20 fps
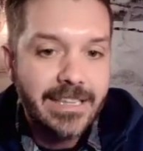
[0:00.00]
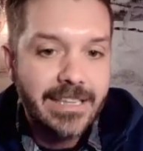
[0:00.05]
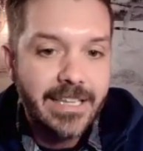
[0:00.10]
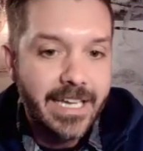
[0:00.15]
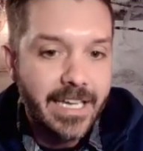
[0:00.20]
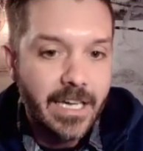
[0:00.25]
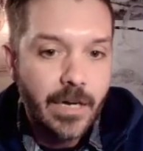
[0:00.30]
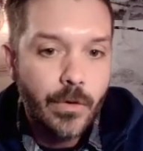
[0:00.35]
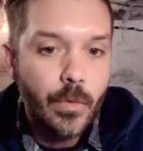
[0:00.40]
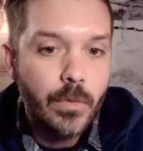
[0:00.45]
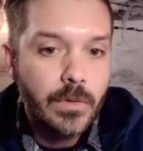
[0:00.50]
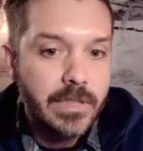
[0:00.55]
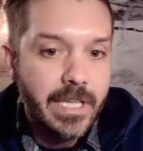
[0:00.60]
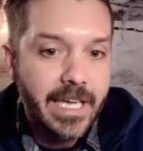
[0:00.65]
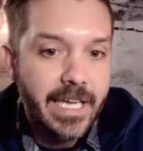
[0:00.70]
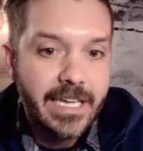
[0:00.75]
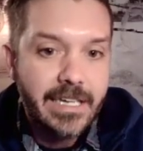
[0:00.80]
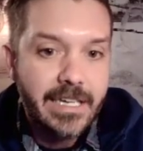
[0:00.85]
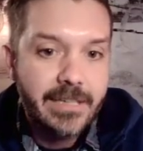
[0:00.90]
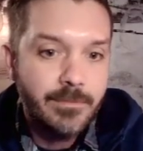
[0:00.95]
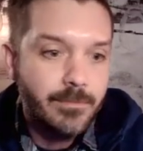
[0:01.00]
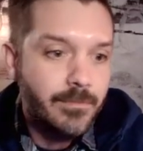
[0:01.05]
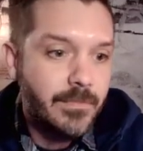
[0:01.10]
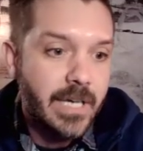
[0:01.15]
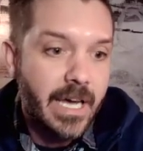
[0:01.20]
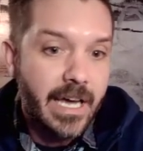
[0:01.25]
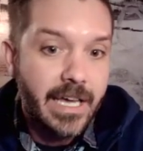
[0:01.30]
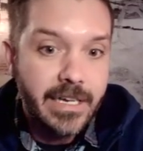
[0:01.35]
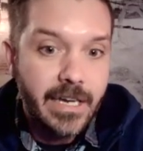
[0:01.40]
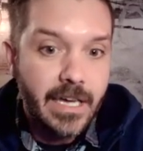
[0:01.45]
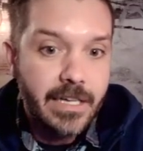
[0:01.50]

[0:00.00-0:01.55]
like an